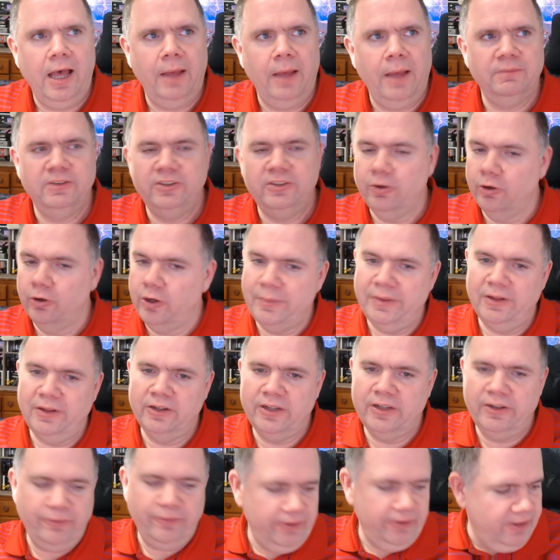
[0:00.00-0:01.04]
still going to be
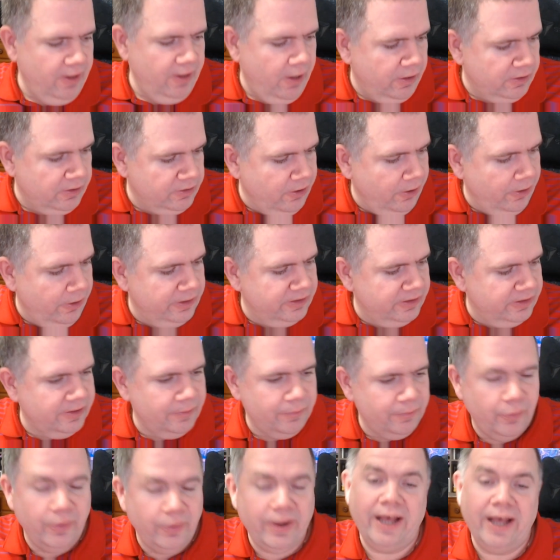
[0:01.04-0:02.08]
looking for the on card at some
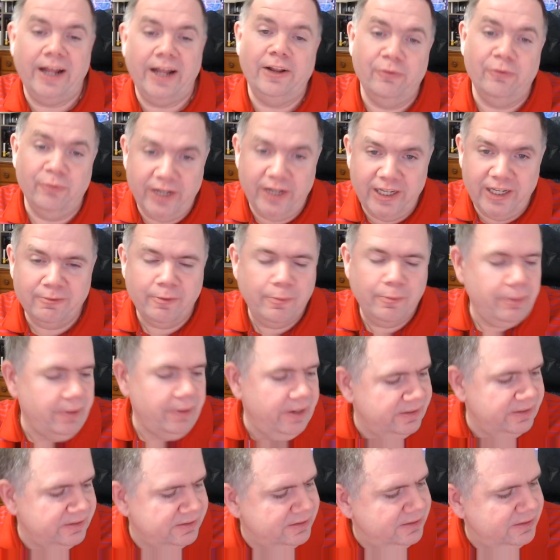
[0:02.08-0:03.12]
point at a reasonable
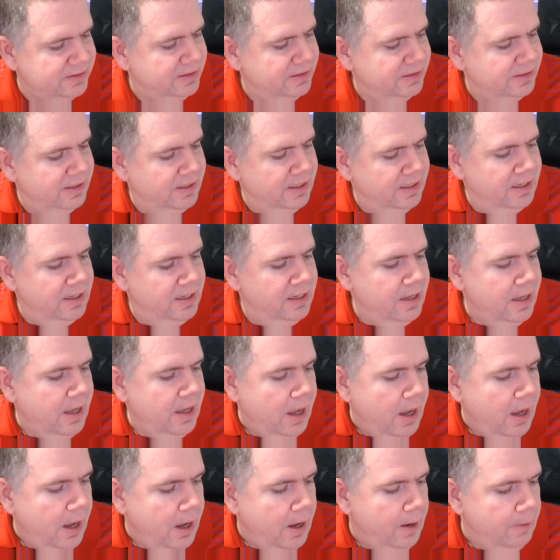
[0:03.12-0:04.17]
price.
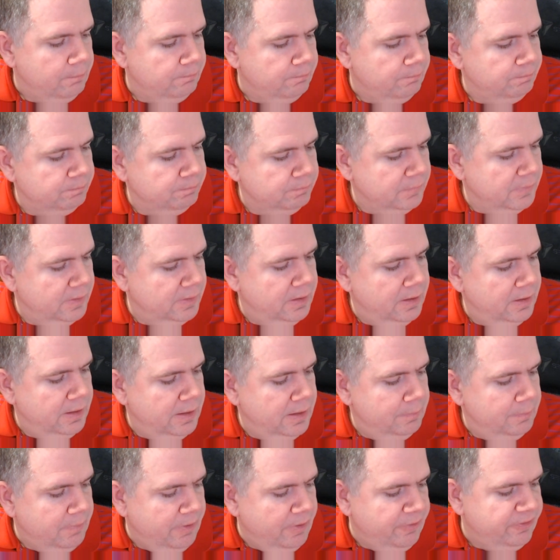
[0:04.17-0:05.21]

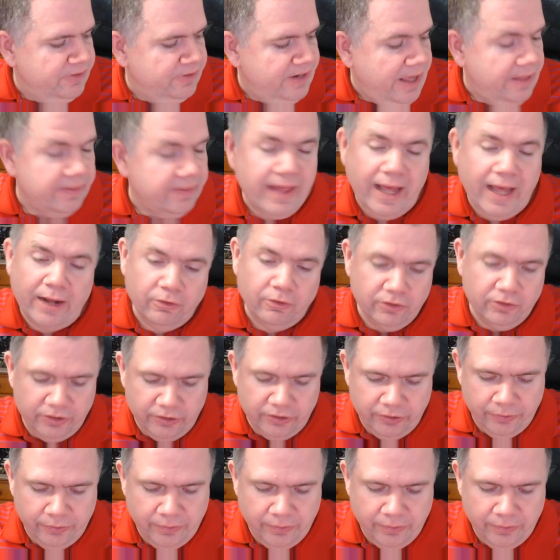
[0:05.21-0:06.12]
But for now, that'll do.